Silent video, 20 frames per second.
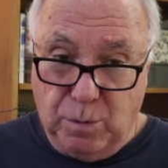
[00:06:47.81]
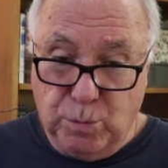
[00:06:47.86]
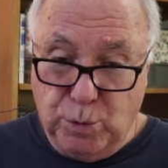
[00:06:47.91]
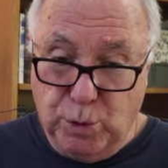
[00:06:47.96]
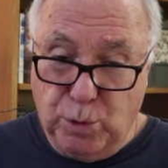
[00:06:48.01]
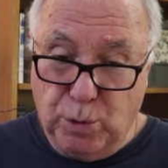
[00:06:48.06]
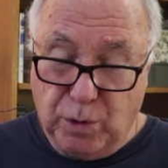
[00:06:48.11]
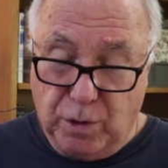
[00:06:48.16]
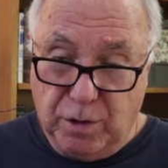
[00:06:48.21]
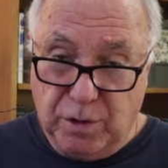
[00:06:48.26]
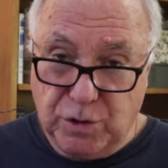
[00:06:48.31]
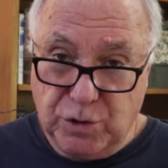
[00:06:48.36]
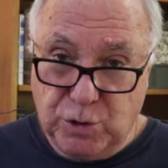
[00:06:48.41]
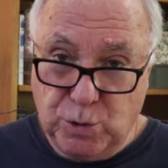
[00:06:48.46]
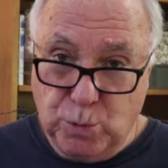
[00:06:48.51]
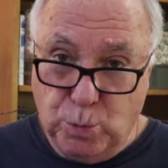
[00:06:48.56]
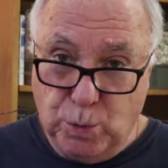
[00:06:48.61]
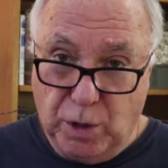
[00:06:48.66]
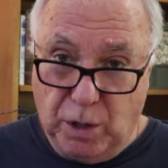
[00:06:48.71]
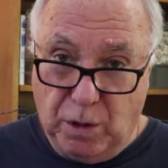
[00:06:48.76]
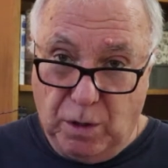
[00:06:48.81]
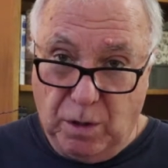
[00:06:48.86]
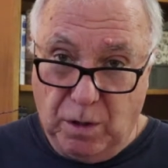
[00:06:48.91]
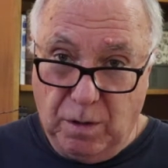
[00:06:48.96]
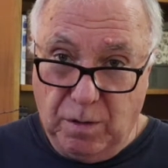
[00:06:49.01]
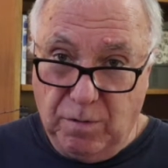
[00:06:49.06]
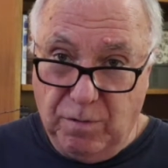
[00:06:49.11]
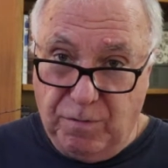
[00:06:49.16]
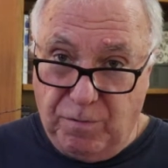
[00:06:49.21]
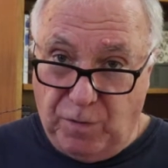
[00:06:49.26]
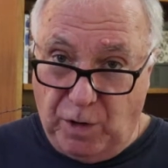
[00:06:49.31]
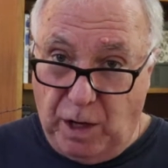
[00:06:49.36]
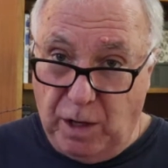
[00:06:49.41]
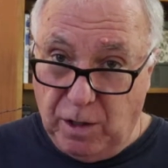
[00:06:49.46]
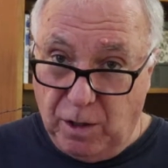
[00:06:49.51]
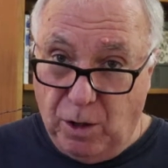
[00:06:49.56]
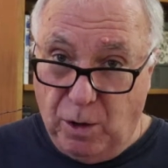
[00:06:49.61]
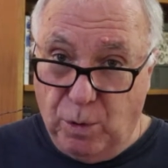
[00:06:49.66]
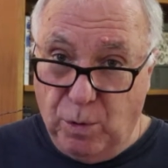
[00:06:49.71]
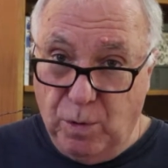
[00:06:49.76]
rulers will
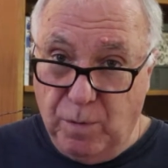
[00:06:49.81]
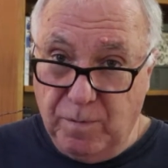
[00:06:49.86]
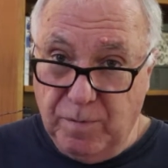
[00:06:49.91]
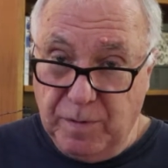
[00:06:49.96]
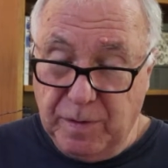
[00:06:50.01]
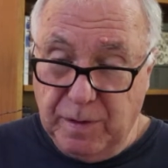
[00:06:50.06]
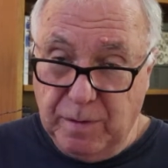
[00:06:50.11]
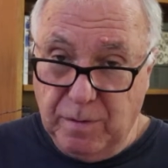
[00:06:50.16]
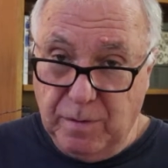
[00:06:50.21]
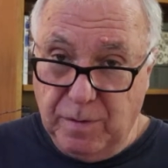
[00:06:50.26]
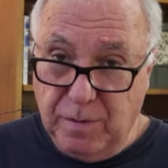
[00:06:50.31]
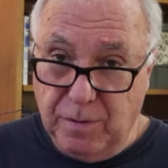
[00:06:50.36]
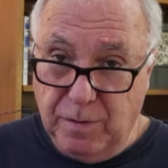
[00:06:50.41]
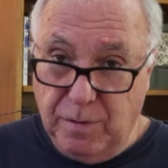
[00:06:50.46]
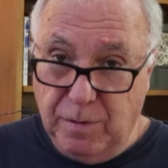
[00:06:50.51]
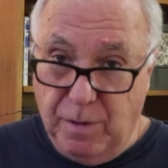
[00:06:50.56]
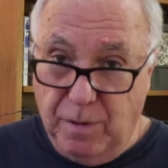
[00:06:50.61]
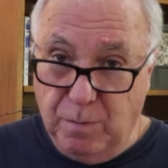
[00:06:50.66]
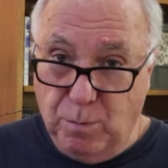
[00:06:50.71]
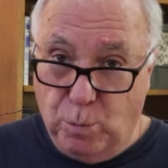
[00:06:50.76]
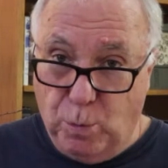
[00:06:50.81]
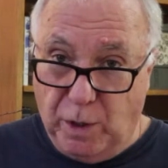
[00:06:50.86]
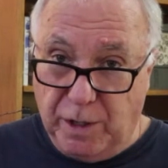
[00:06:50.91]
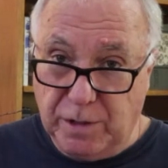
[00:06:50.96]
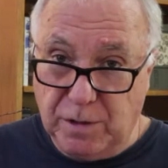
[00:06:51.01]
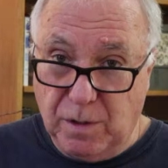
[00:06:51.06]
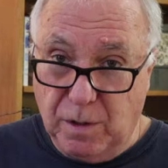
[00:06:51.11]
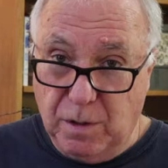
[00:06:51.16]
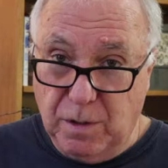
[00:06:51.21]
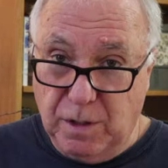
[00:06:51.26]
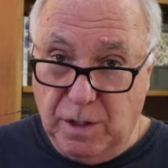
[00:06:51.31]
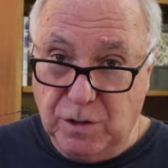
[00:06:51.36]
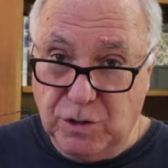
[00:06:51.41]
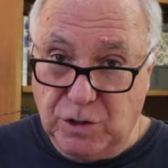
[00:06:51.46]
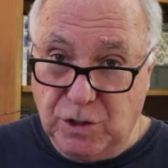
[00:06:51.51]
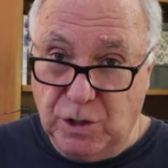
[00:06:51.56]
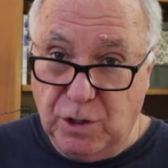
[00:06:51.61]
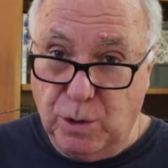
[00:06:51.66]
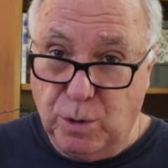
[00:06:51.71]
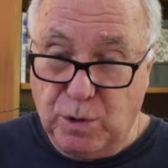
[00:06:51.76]
follow what
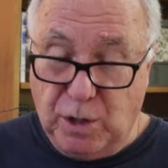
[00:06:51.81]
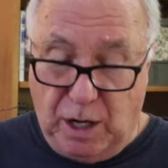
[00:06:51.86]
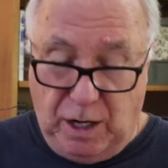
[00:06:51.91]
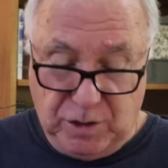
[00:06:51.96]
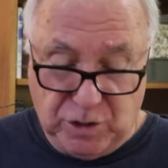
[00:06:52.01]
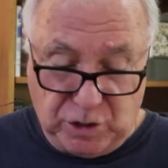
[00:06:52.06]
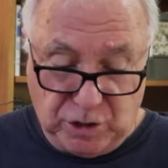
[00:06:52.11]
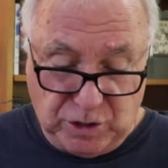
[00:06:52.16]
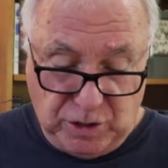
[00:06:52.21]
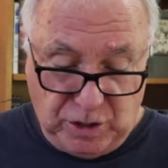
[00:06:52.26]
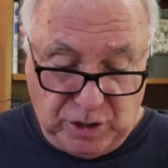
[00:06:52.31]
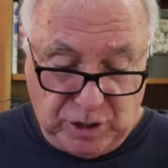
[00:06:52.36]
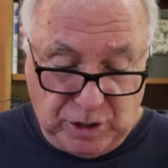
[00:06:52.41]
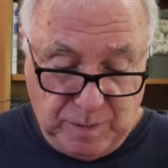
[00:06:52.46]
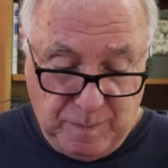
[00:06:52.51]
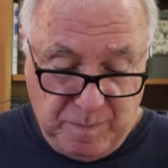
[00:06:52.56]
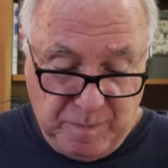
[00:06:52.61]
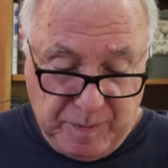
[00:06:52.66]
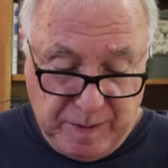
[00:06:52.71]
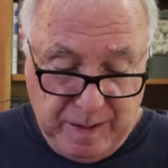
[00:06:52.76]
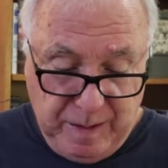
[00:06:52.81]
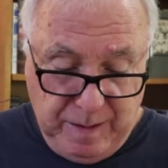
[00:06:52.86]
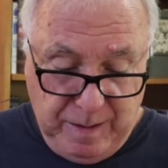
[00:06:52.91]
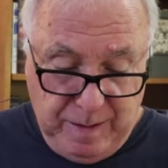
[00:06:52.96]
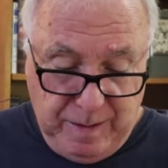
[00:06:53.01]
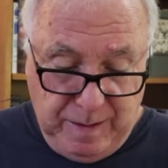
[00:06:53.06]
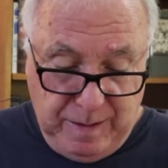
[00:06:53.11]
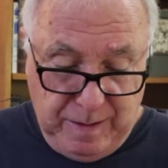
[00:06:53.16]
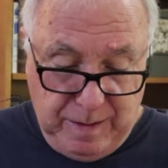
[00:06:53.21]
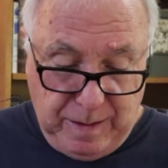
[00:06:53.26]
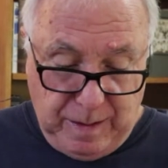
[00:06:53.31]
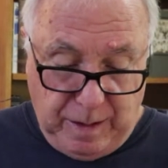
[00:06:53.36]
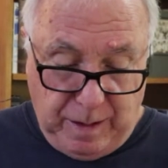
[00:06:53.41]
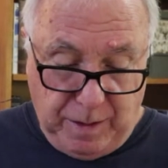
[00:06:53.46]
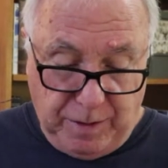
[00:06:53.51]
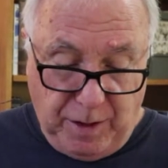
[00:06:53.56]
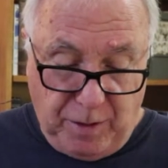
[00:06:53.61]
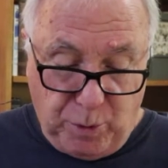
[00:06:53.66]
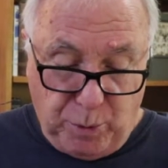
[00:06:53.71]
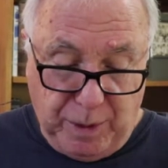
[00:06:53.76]
is the new consciousness.
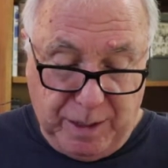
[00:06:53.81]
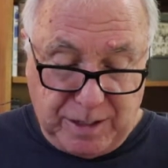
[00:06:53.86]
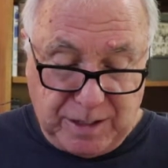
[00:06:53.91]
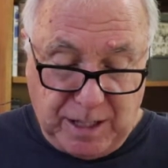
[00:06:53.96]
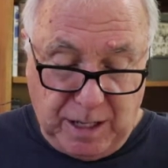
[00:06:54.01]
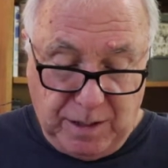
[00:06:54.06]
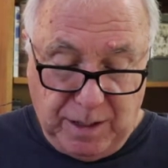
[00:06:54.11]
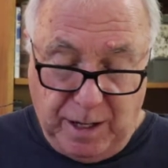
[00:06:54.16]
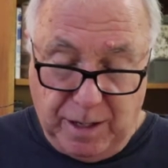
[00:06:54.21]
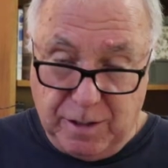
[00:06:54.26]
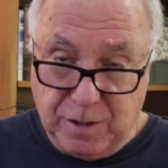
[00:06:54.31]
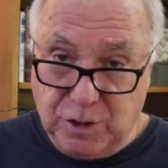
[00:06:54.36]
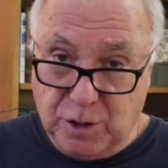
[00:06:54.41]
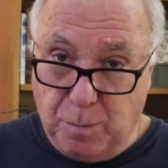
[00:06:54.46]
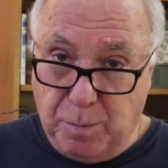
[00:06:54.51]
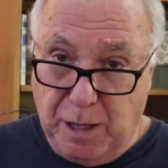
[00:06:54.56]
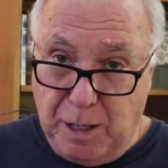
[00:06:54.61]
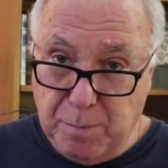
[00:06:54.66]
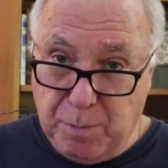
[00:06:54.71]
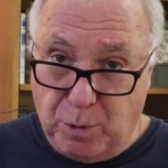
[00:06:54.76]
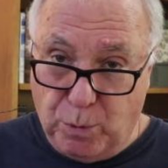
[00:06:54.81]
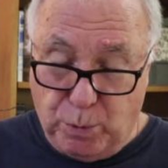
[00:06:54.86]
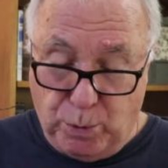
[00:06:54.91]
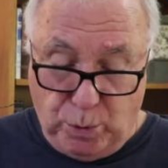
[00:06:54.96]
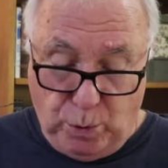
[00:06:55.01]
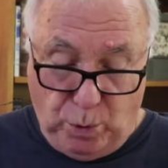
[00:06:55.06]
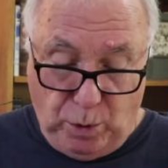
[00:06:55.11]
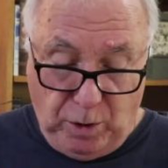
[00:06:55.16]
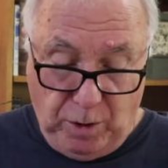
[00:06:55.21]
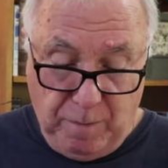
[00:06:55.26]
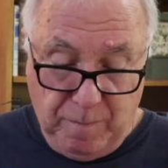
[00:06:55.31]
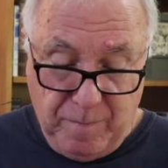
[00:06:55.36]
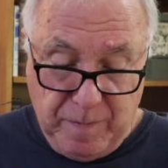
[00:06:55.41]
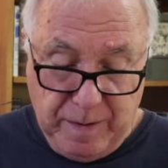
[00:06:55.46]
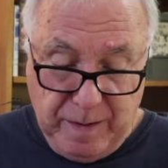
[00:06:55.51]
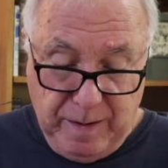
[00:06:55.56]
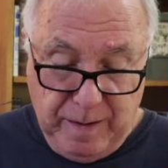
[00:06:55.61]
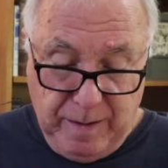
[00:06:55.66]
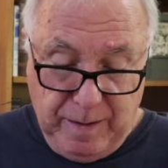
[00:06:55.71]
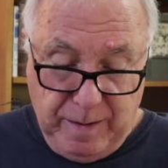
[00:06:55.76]
Another way to say that is the people rule
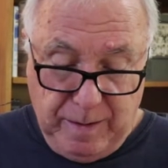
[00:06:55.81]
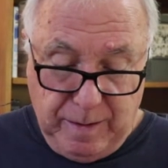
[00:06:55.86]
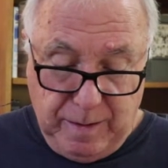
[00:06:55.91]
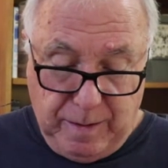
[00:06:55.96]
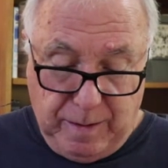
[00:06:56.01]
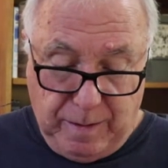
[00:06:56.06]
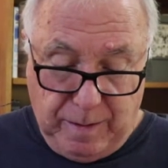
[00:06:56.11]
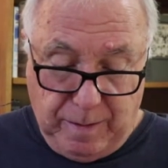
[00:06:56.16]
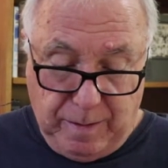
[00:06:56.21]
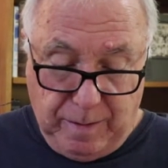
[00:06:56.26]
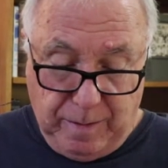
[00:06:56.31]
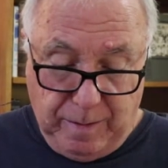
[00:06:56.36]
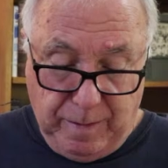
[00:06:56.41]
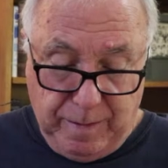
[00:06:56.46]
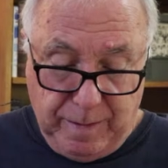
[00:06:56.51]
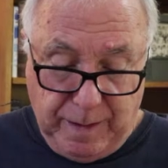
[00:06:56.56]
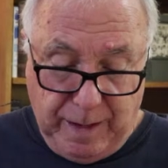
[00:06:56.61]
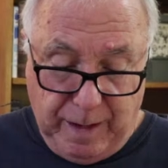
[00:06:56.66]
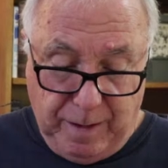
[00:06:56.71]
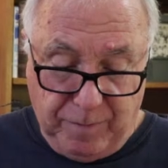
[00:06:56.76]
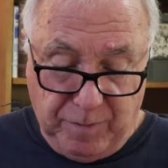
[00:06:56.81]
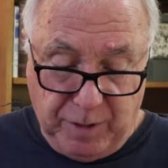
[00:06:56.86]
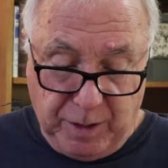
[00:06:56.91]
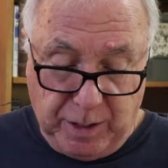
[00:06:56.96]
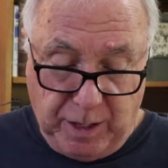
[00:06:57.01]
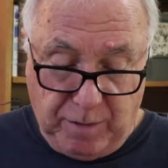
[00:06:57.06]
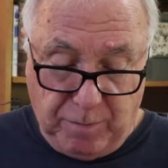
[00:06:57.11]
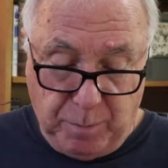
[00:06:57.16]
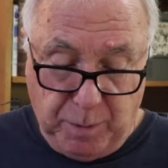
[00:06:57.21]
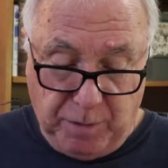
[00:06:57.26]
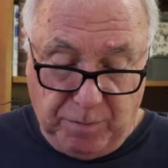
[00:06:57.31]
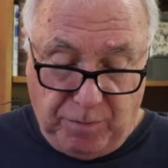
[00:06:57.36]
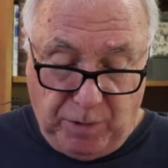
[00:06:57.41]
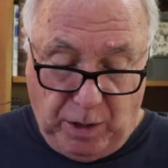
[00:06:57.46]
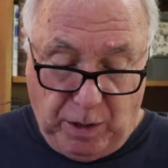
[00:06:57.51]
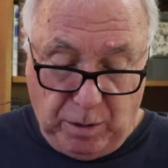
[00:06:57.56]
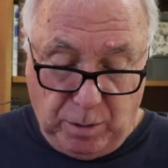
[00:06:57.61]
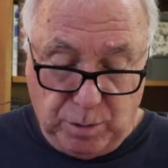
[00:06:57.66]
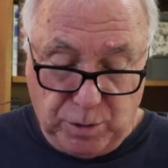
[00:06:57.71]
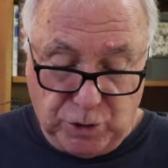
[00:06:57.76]
and the government
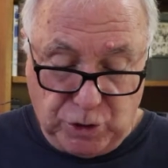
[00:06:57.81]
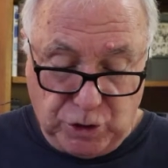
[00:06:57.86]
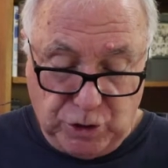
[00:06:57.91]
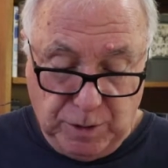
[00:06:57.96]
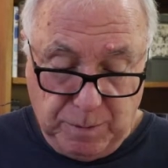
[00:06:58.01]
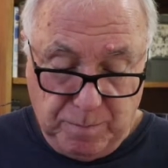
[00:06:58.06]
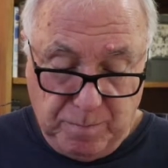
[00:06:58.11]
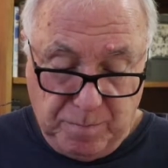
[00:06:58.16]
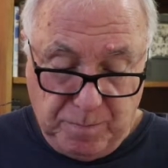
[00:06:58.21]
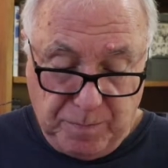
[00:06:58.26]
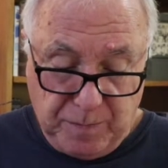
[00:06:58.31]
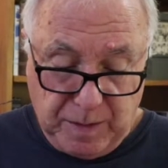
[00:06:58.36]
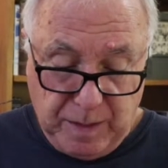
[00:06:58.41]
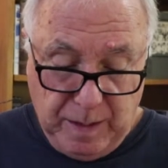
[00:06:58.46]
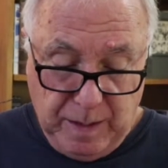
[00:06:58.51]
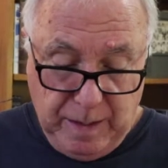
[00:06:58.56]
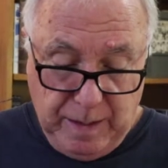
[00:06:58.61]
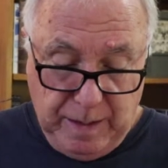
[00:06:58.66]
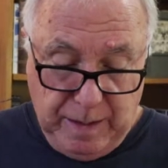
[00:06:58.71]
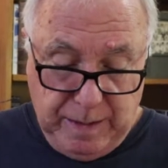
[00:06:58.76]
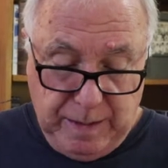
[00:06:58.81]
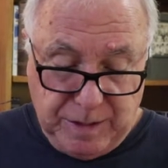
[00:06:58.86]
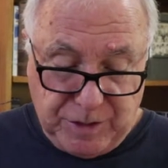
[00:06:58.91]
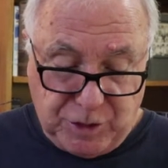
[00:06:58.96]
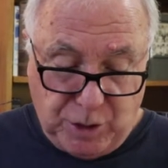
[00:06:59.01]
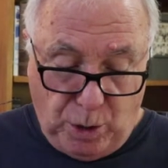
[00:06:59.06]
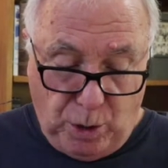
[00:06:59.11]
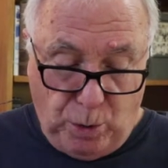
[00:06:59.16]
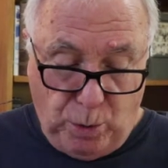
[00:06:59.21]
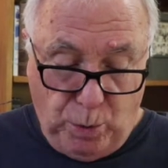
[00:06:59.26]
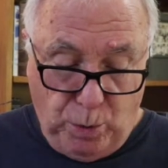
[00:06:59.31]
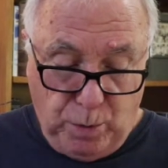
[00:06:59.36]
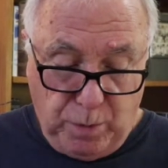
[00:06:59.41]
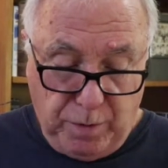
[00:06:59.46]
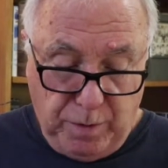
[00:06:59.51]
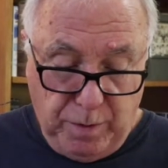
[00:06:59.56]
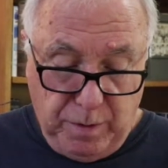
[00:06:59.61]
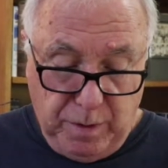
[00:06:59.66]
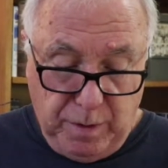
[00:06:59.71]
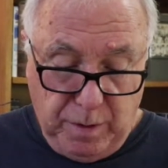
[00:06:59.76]
follows.
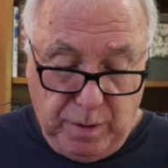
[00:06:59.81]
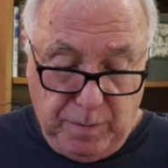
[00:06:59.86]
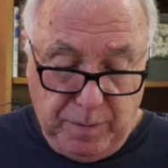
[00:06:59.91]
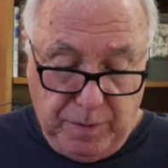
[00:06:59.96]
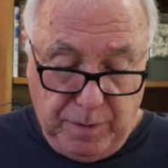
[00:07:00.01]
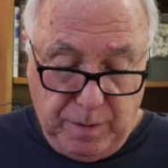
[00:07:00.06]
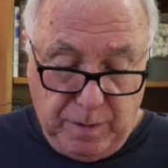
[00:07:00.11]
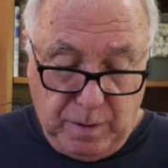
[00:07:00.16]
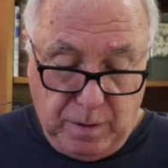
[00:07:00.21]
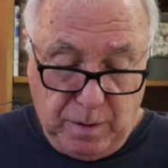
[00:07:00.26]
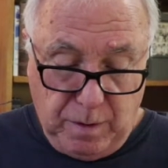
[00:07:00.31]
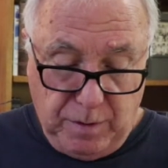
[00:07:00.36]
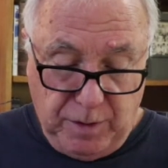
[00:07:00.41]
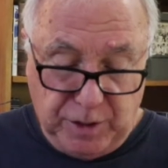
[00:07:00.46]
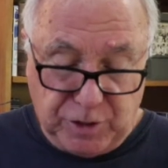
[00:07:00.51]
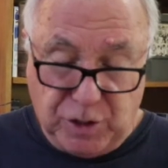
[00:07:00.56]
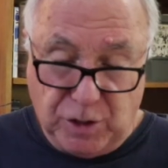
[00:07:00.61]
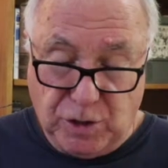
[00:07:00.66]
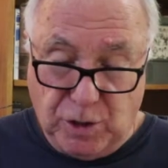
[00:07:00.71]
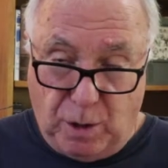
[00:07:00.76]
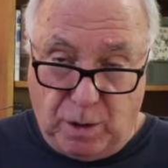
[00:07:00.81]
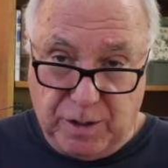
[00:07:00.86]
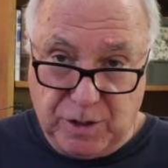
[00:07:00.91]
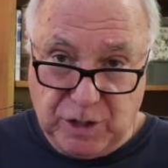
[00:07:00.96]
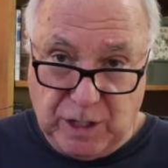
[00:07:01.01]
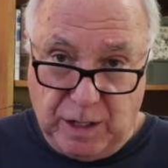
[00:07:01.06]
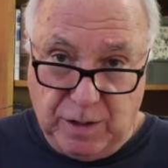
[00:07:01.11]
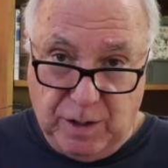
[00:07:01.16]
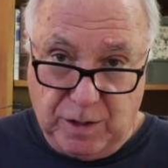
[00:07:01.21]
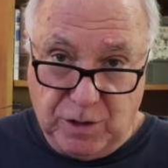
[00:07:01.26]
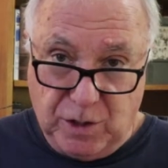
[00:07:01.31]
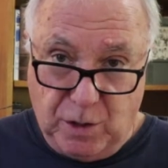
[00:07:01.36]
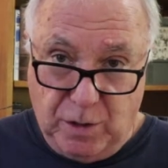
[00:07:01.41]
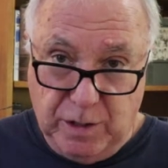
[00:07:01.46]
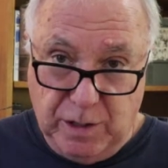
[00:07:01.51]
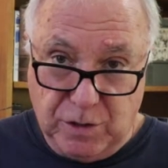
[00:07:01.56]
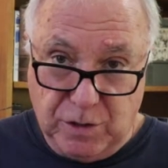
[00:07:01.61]
So this is all to say that there